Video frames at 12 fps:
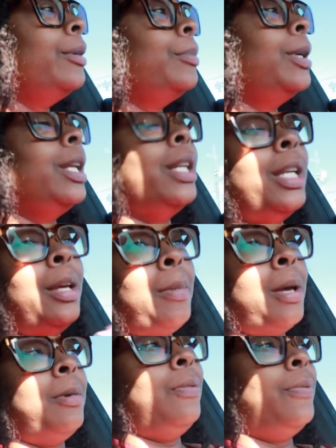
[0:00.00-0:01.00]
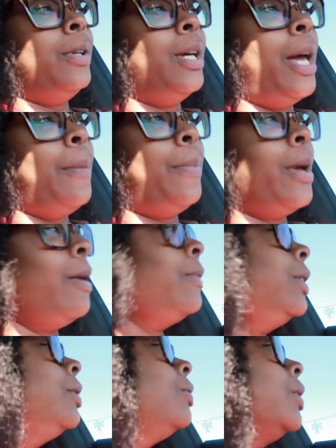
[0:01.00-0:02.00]
But it did make me feel happy. I
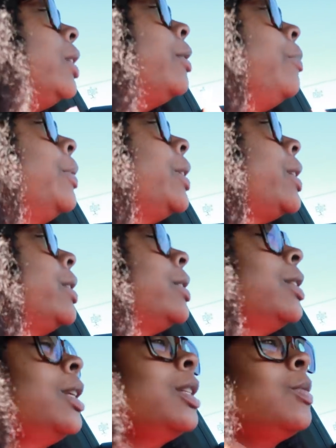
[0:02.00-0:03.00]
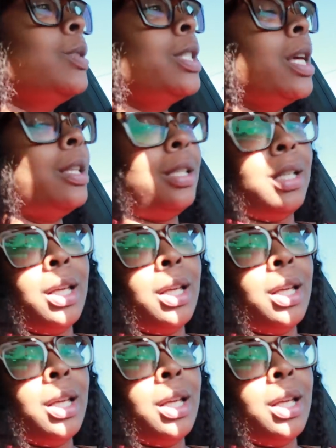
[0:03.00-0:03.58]
really do love Buc-ee's, and that's what y'all